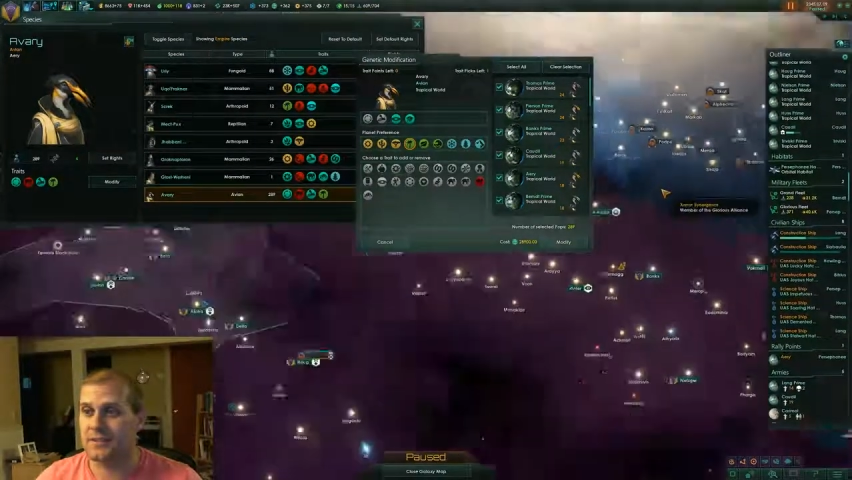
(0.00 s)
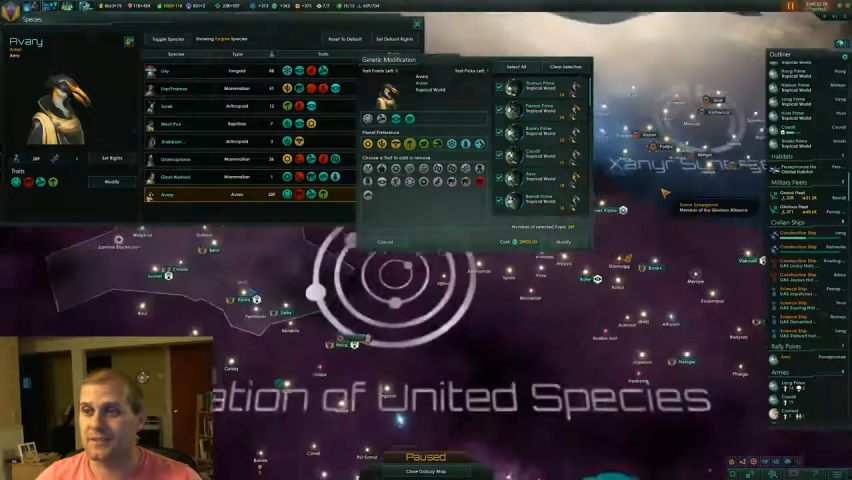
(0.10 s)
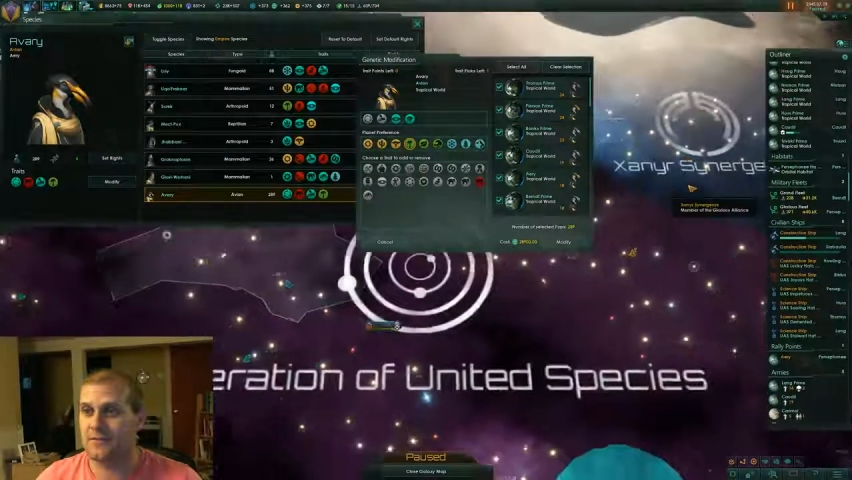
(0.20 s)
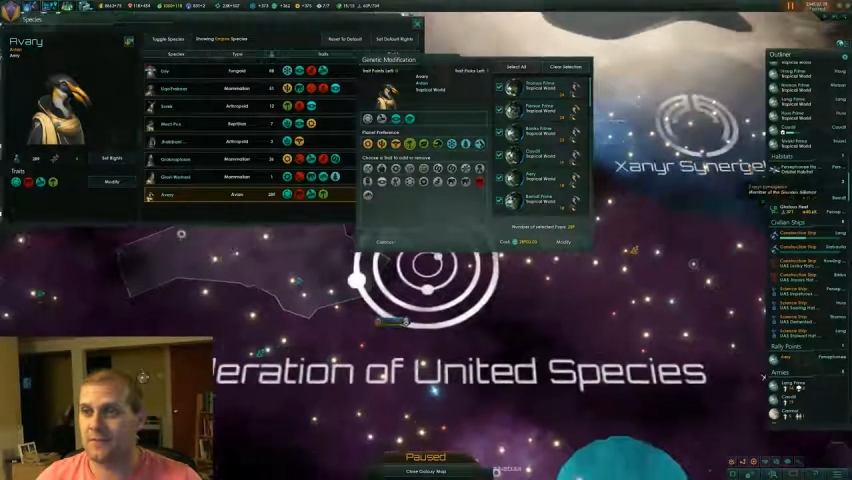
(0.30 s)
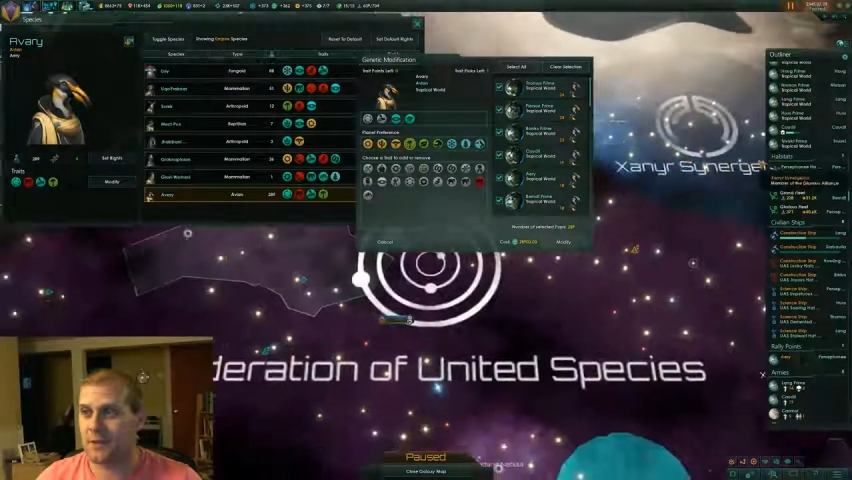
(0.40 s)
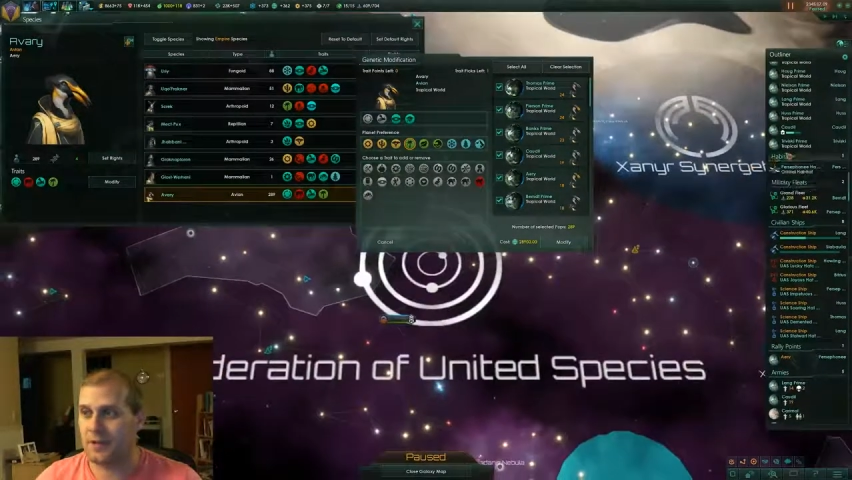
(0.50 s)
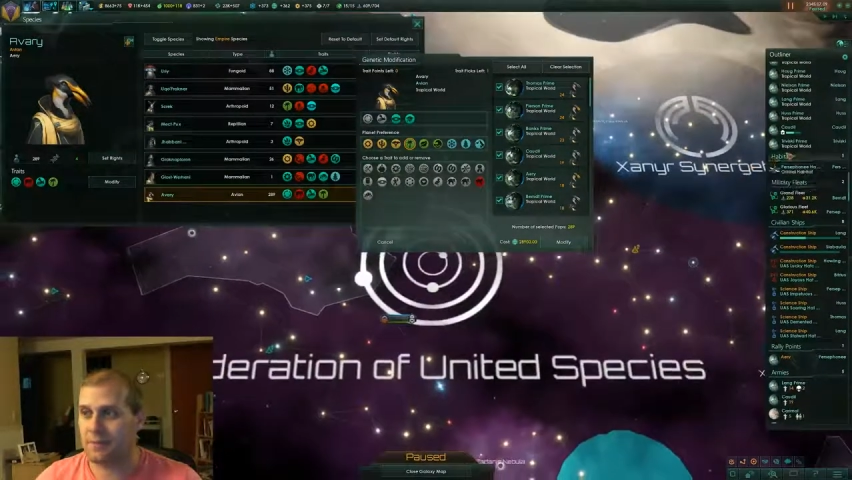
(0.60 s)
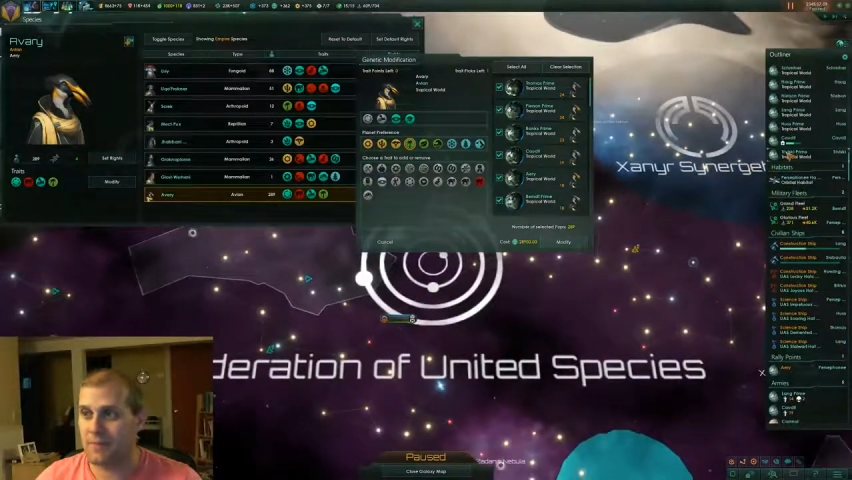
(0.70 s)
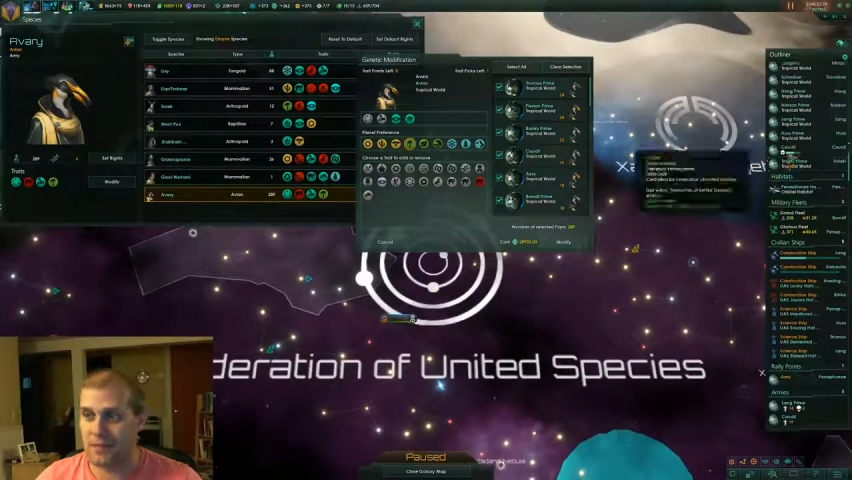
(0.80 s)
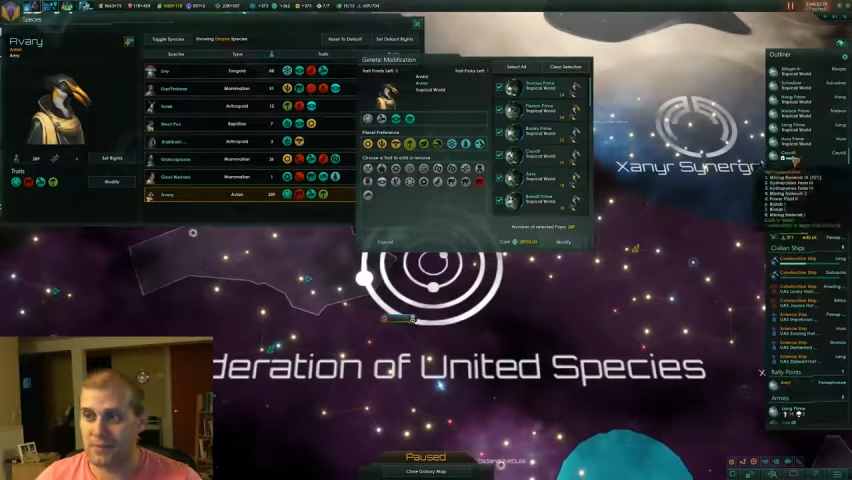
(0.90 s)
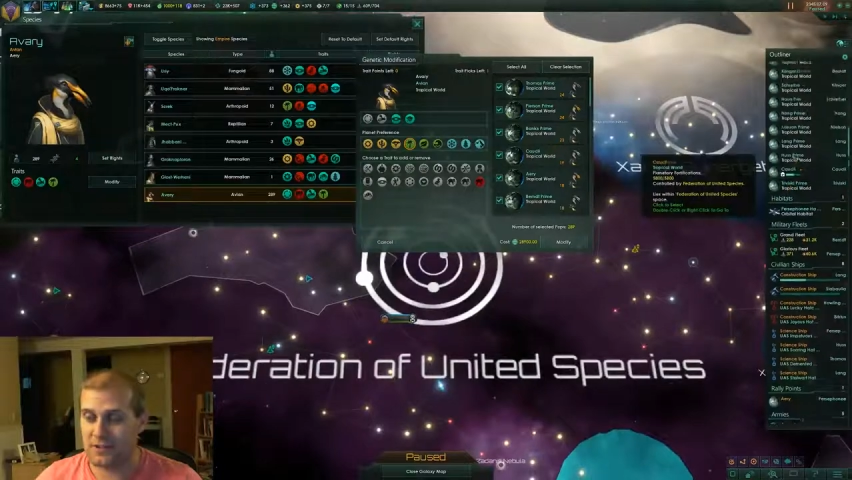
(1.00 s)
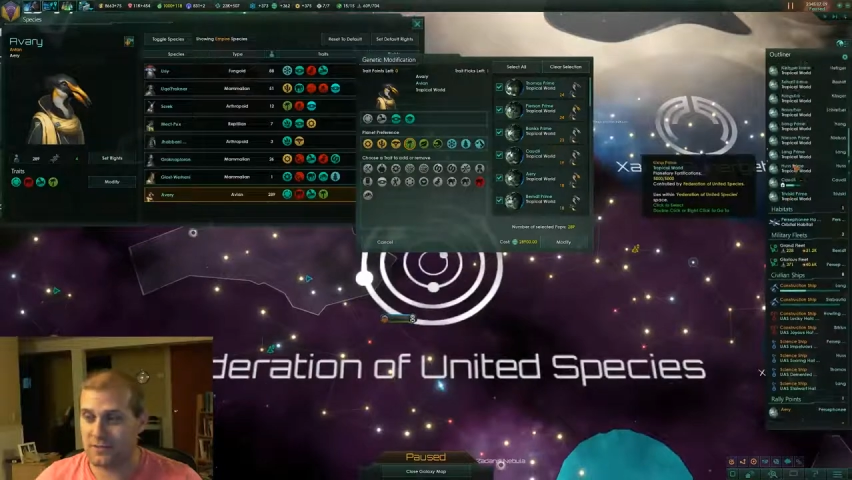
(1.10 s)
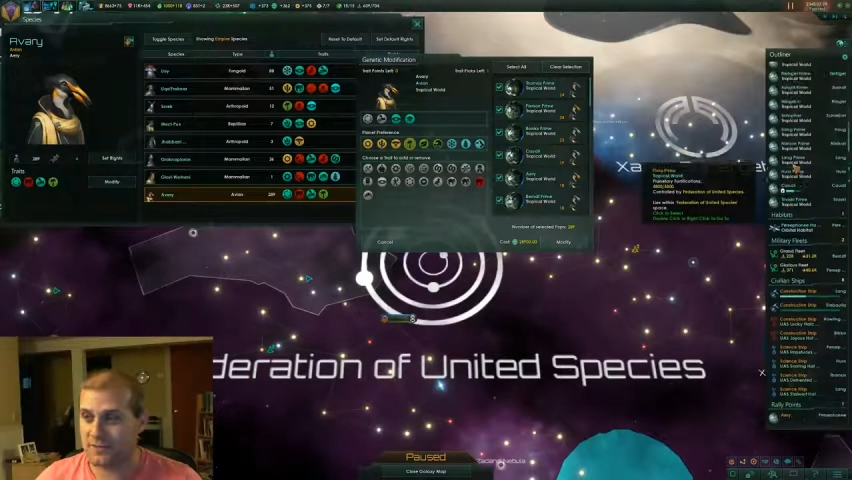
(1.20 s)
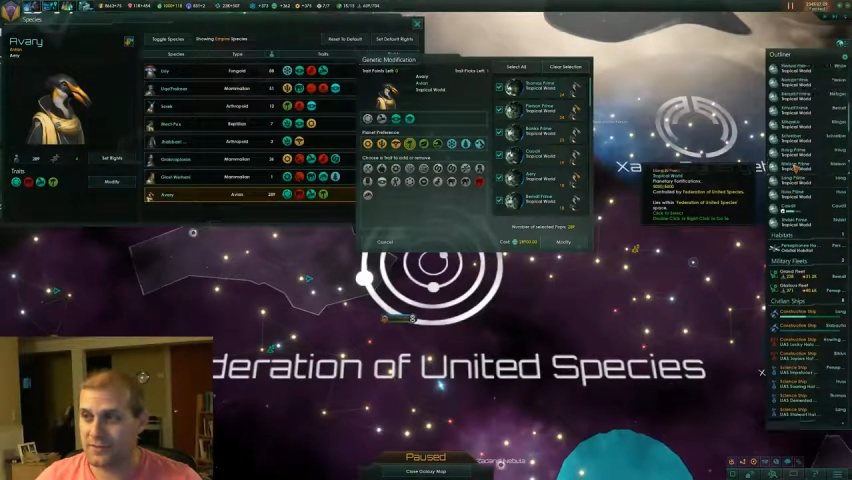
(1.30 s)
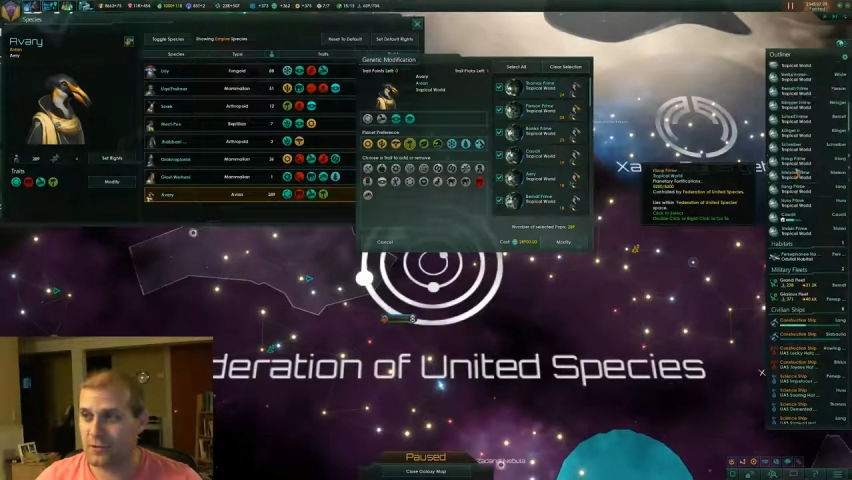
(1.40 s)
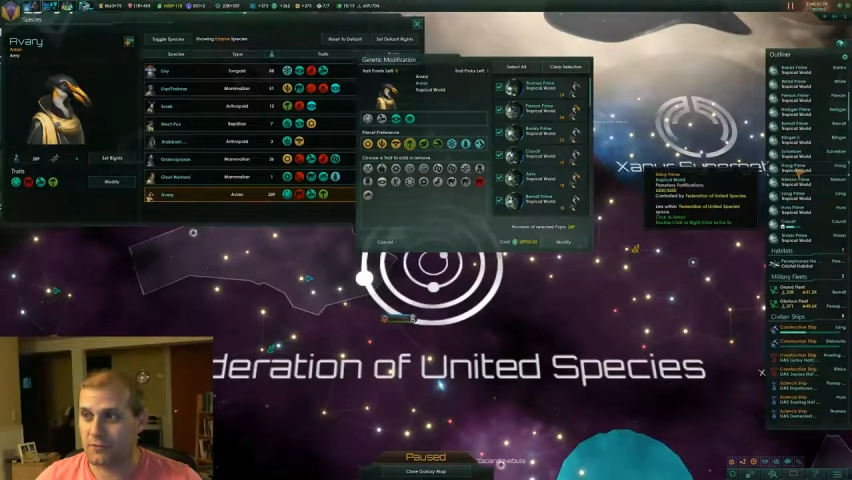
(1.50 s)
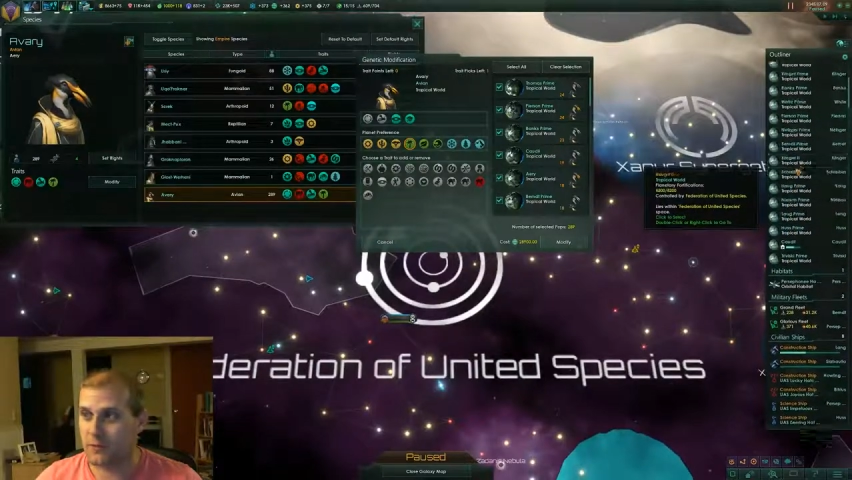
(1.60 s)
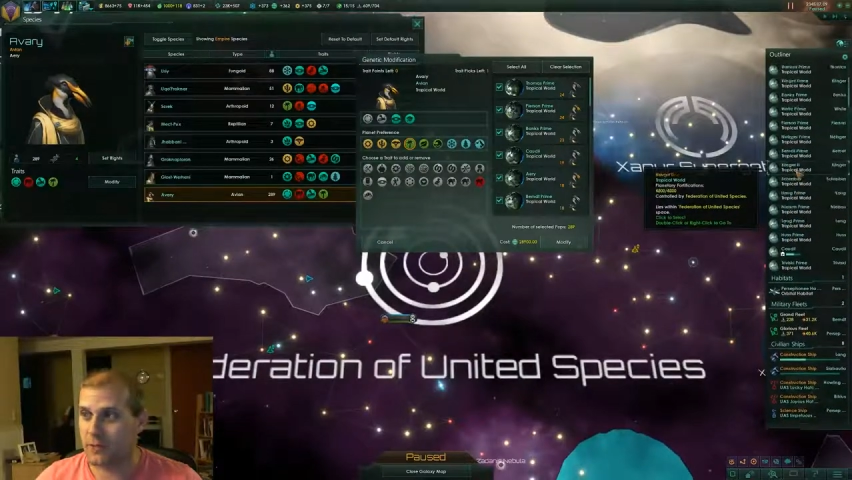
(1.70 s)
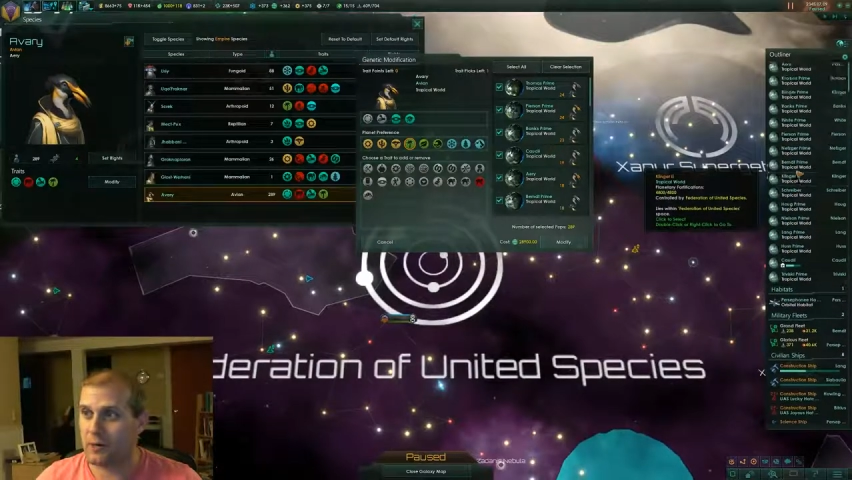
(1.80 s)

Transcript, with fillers: if, I mean, I've, I've been terraforming